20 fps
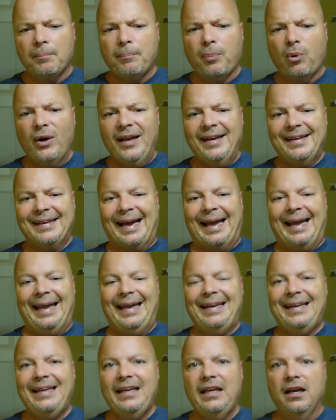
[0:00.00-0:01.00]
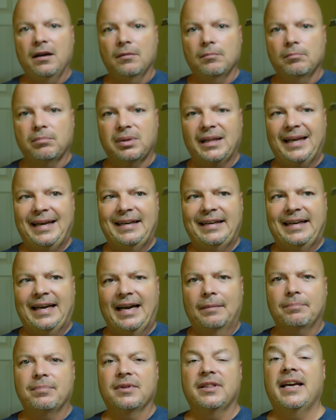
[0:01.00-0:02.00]
0.80 blade
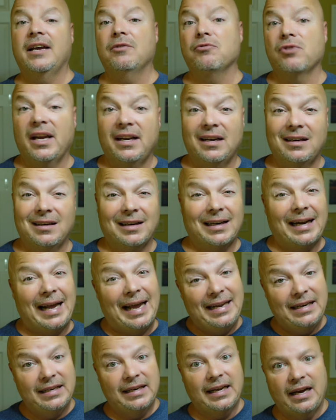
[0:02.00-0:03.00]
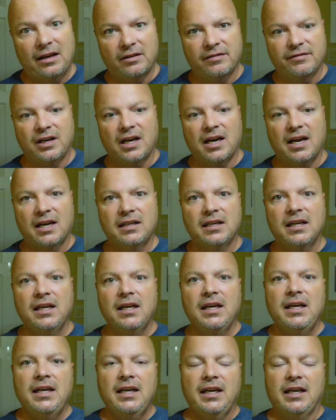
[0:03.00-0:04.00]
gap, but they rated it 8 out of 9
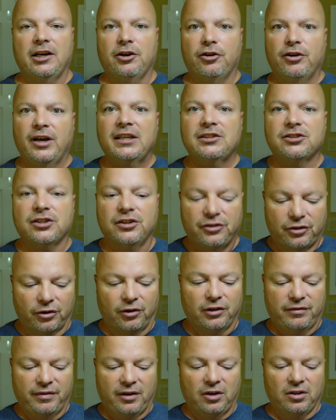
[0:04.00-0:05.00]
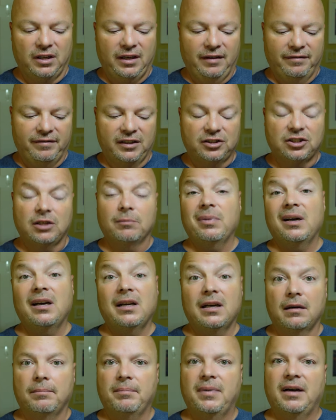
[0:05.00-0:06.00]
in aggression, so it's fairly efficient.
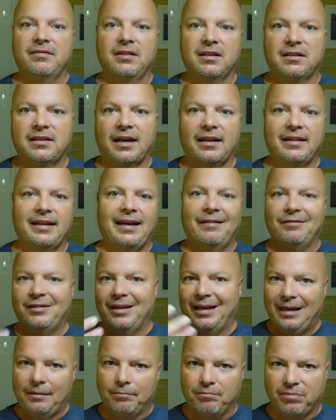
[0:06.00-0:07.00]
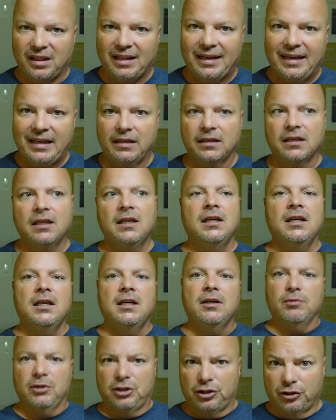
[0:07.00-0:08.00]
But above the tie, they have the M plate,
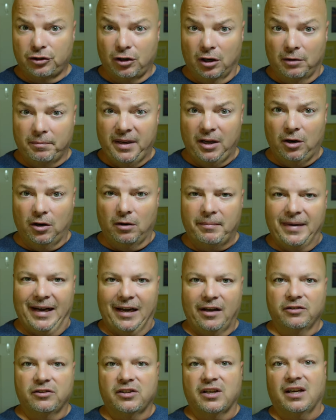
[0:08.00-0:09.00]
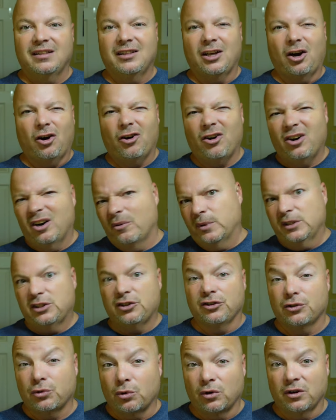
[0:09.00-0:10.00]
which is going to be on the mild side, the R, which
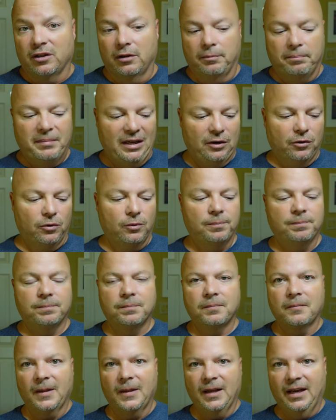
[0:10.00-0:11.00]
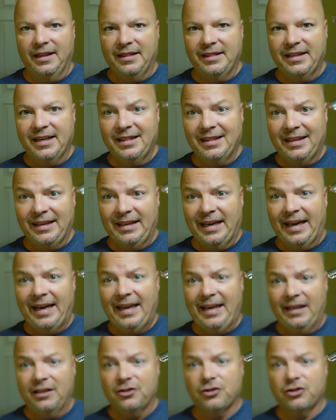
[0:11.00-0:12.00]
is sort of the middle, and then the
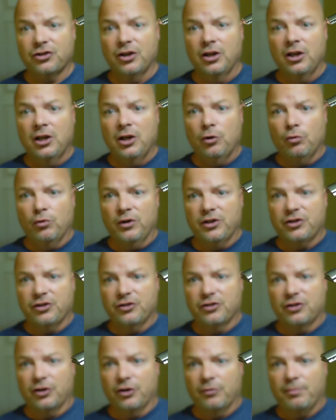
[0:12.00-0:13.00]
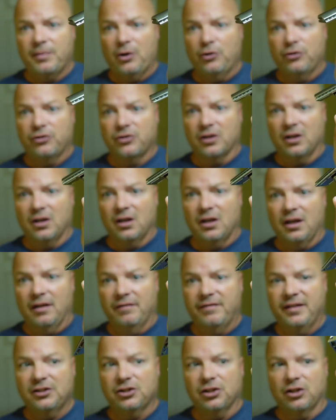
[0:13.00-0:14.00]
H, which is their most uh,
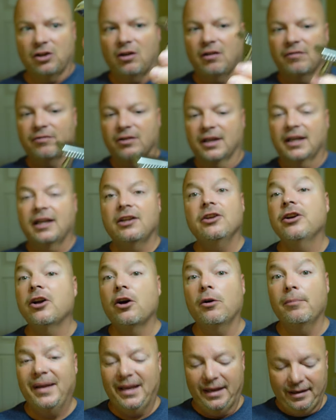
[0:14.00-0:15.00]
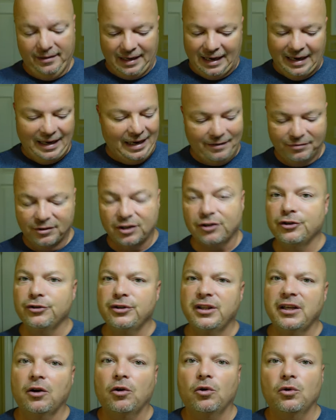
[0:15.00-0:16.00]
efficient offering. And you know me, I have to do
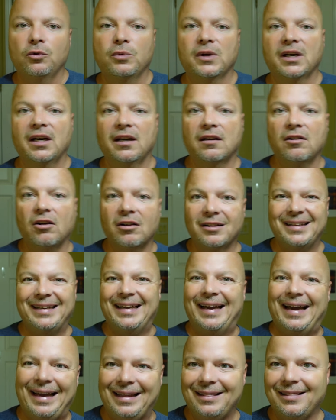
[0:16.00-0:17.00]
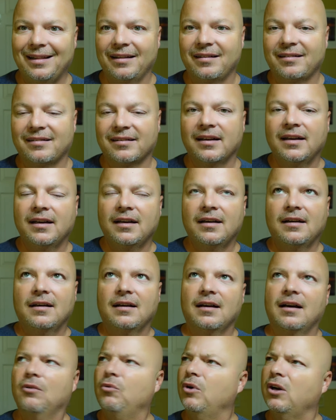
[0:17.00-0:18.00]
the old, what I call the Atlas.
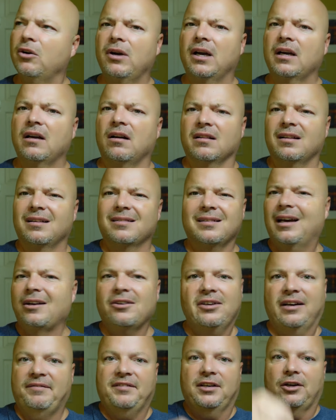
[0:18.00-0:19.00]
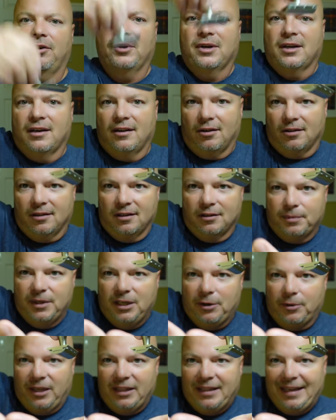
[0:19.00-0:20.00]
Uh, what do I call this? I don't even know what I call this. But
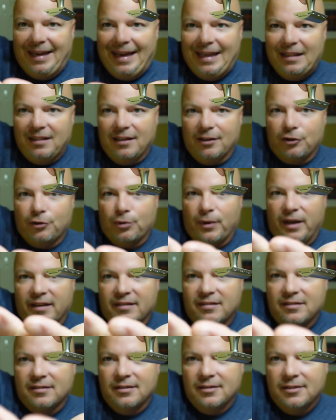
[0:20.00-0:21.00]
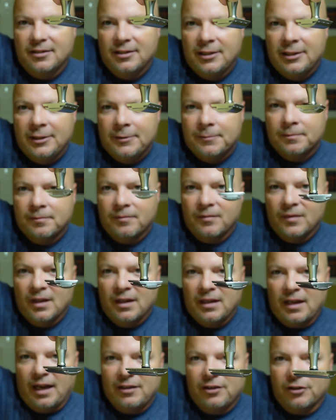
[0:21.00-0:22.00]
anyway, the Atlas twist.
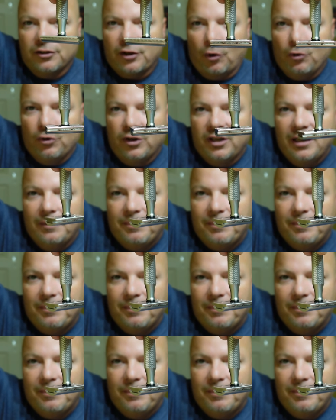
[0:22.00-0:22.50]
I just hold it